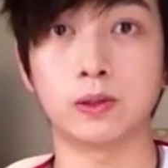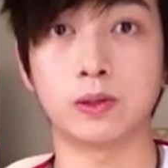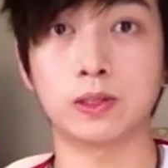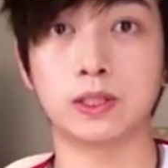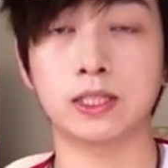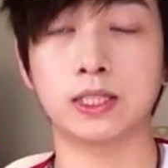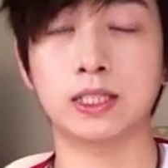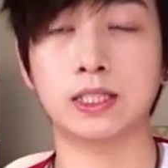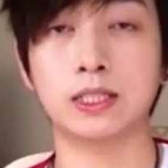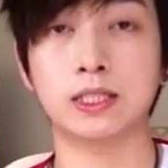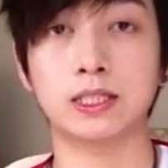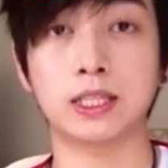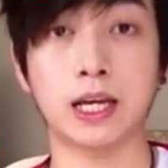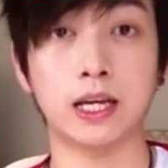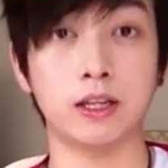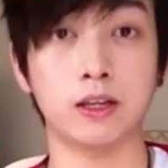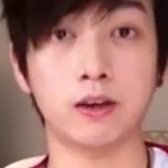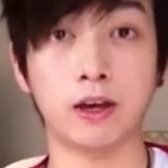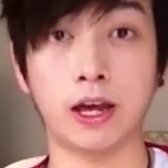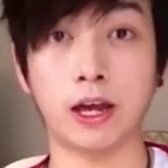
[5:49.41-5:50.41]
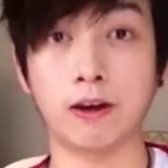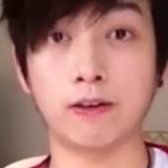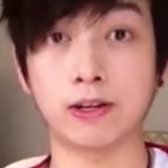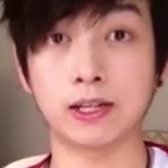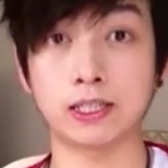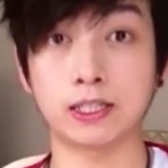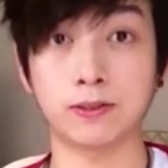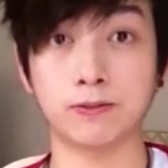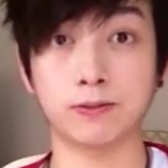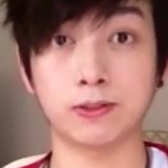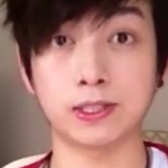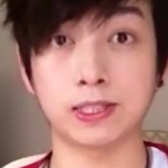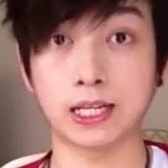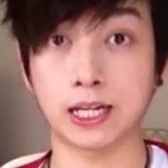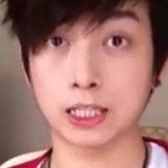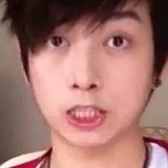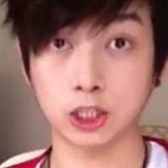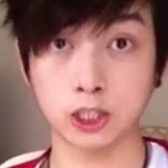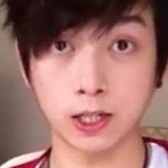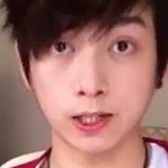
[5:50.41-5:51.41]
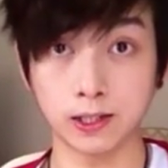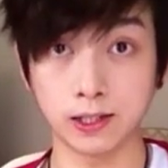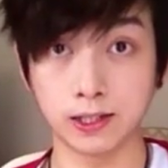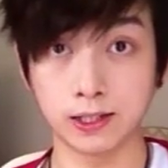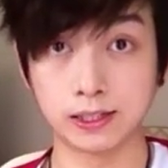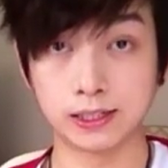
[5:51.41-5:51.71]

set your hair in a different texture.